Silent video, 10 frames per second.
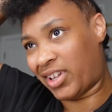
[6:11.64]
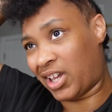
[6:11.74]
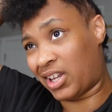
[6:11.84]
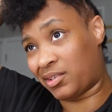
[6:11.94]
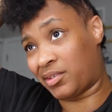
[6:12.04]

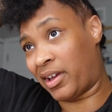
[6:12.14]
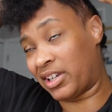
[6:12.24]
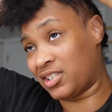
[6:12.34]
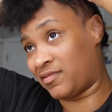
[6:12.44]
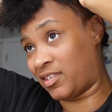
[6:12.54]
I don't know, I
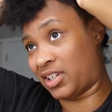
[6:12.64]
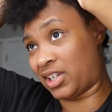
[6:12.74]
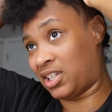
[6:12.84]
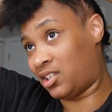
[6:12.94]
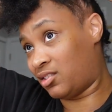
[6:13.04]
just felt like
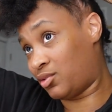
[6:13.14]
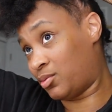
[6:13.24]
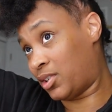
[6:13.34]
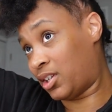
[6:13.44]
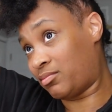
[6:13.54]
he didn't do
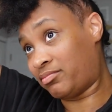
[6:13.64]
that.